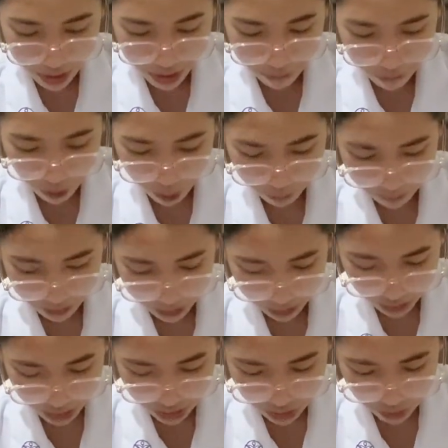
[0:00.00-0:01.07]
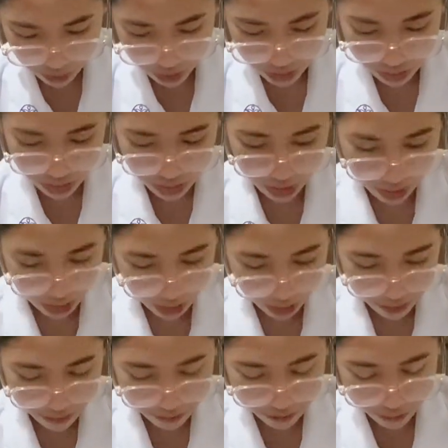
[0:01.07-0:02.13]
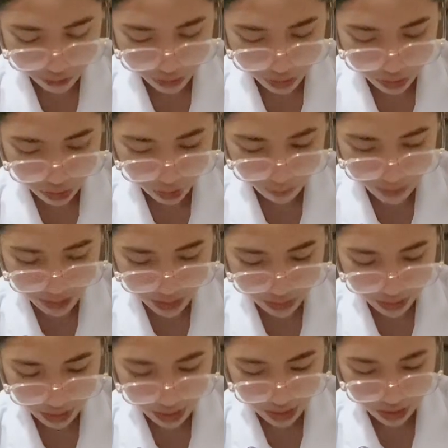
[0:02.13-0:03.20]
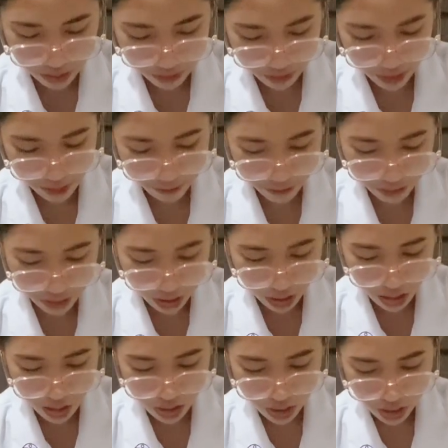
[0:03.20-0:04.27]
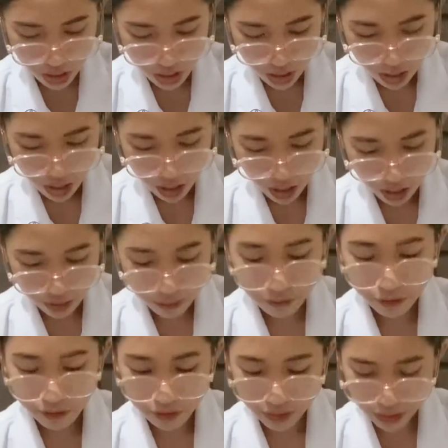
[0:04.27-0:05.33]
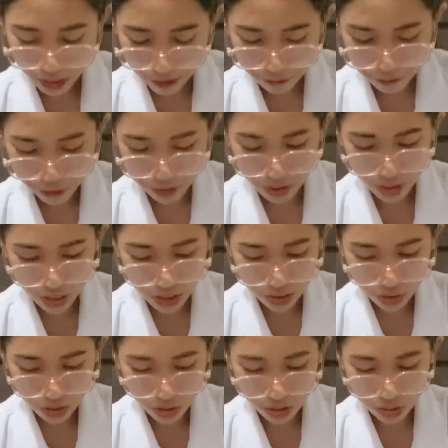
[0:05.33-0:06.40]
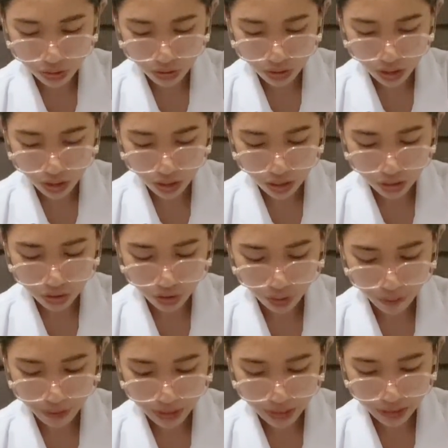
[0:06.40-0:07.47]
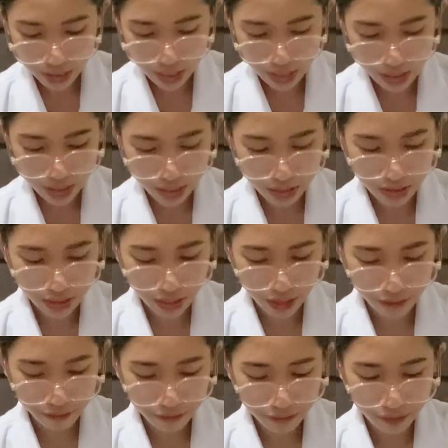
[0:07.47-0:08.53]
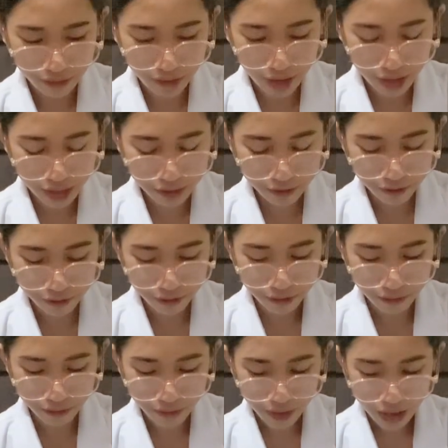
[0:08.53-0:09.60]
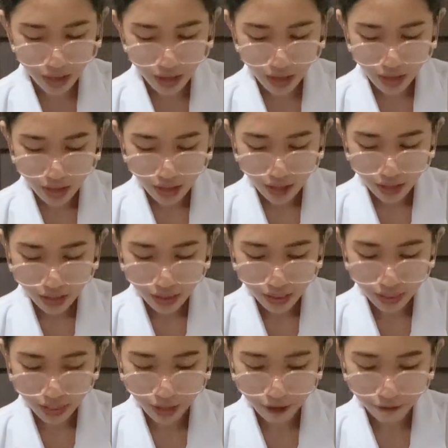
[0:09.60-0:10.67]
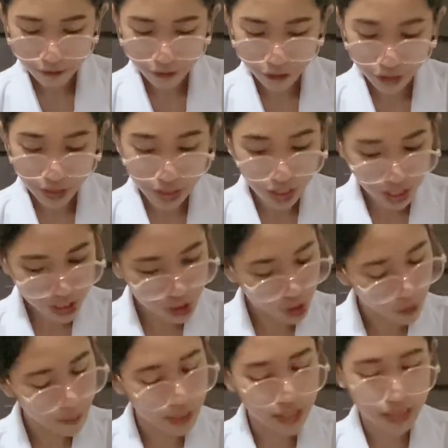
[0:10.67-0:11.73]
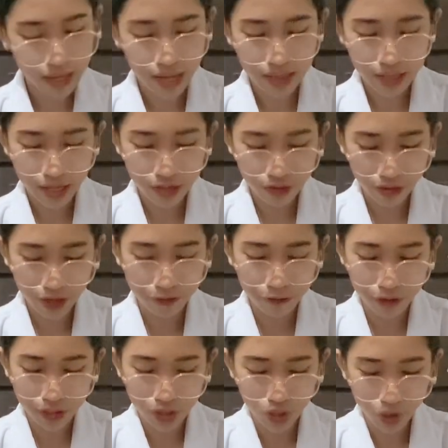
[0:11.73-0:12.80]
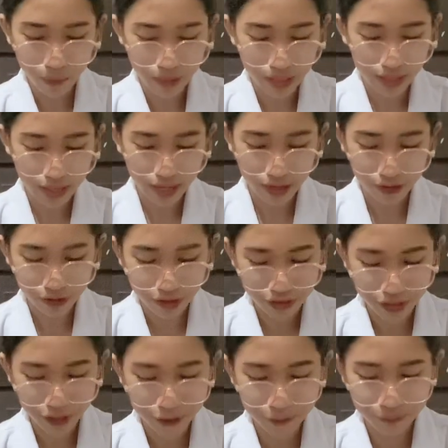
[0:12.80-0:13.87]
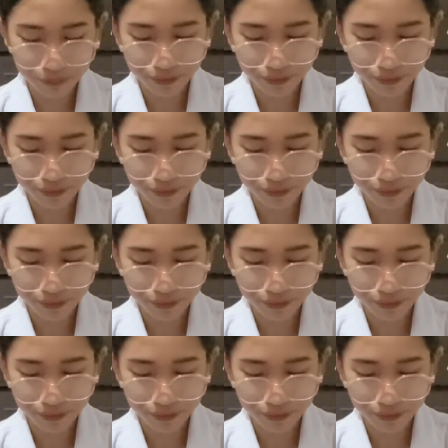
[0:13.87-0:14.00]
am opening, so this is the left for the dominant hand and right for the uh, left for the non-dominant hand and left right left for the non-dominant hand and right for the dominant hand here